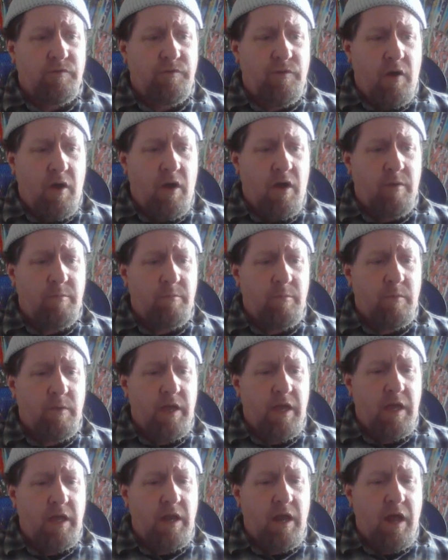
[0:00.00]
FAWM,
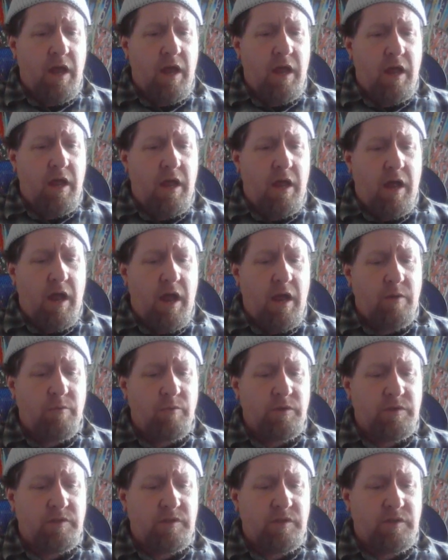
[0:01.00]
and I
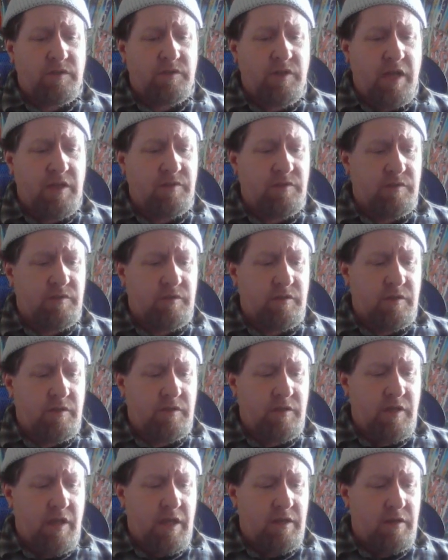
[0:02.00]
would suggest
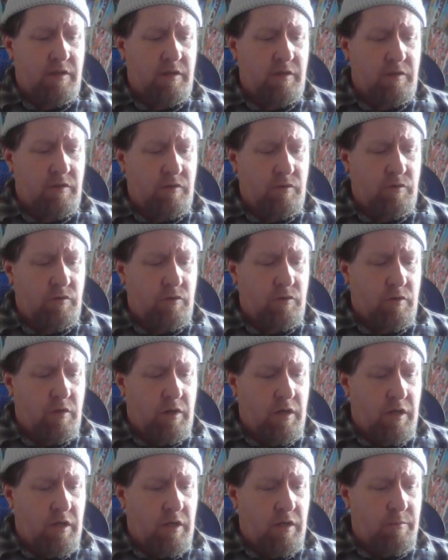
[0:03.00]
that you're
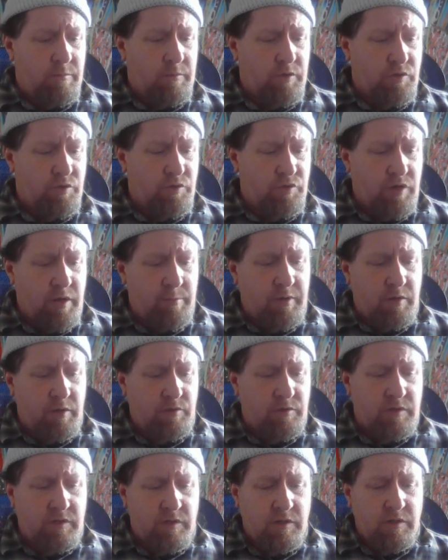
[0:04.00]
gonna
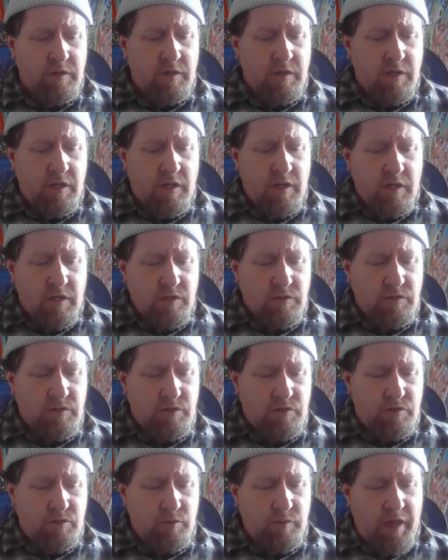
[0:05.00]
contribute to
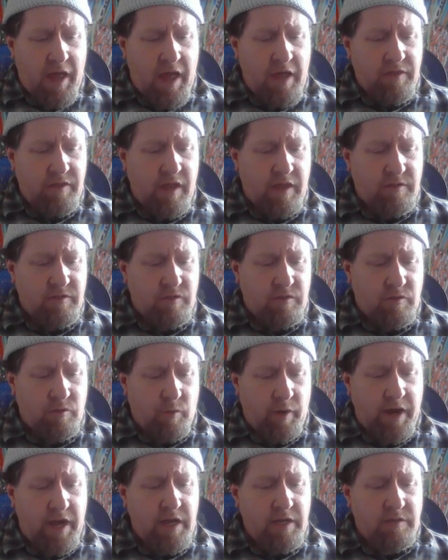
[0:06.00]
do that. That's
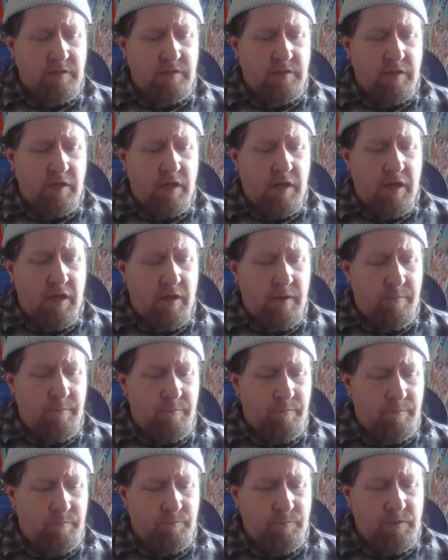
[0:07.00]
great.
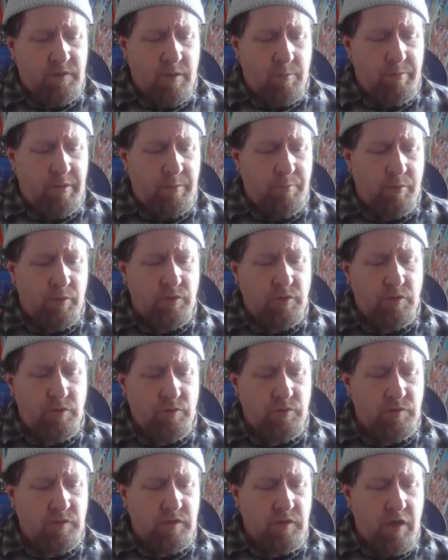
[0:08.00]
Some people
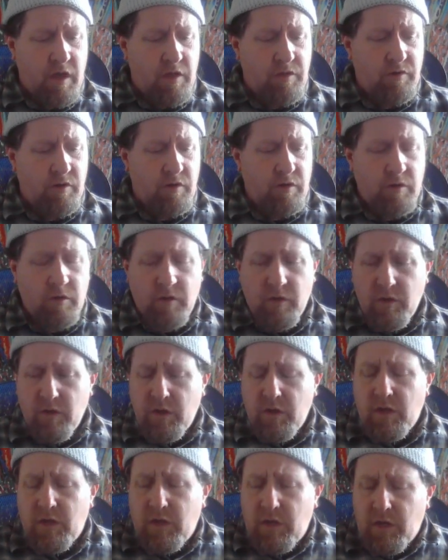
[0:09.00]
use other
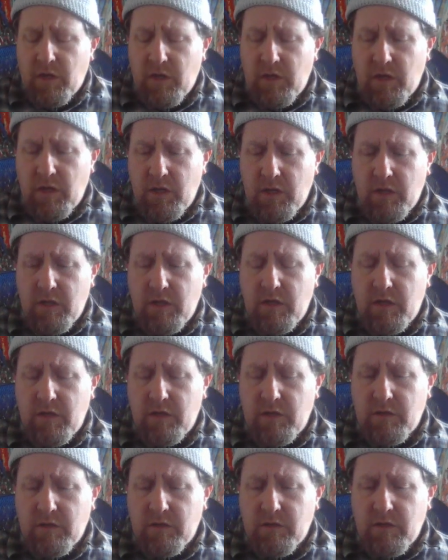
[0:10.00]

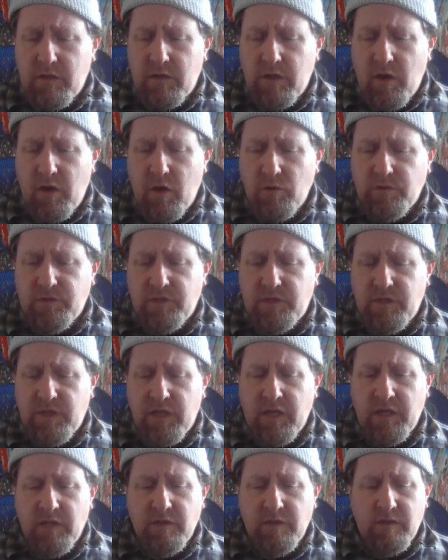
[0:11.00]
uh,
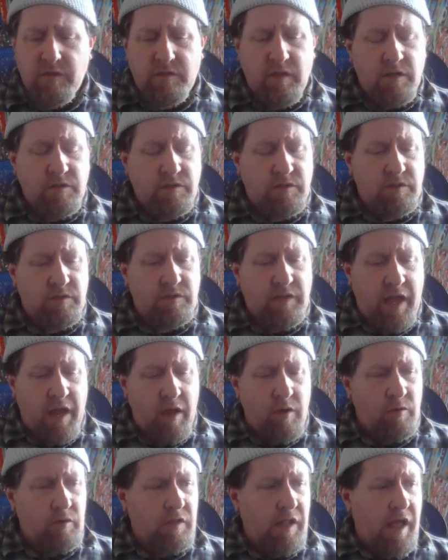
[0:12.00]
hosting such as
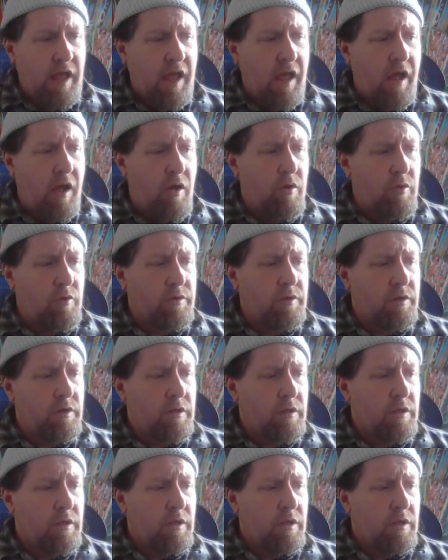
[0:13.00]
SoundCloud,